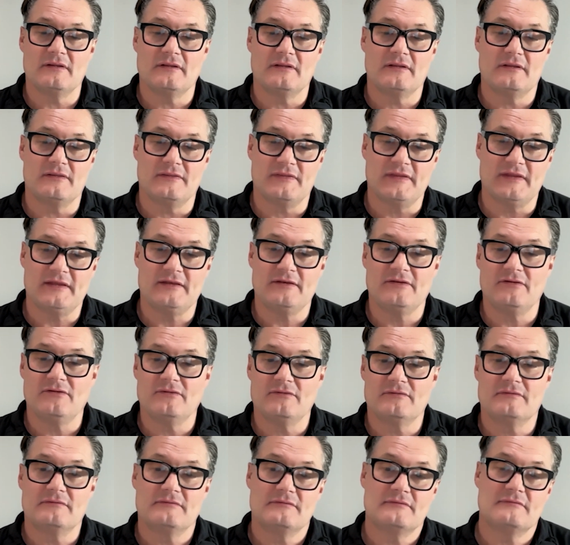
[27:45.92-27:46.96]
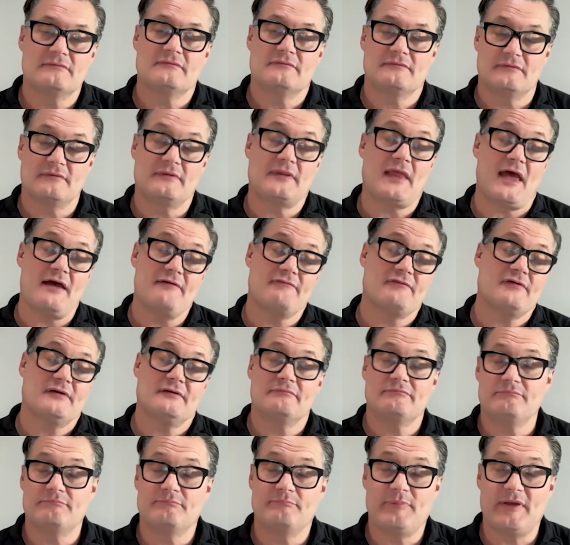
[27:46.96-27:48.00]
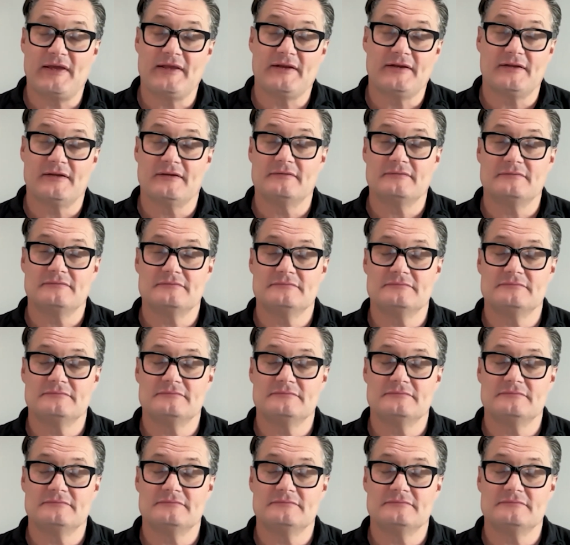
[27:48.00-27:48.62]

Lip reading: then you have a better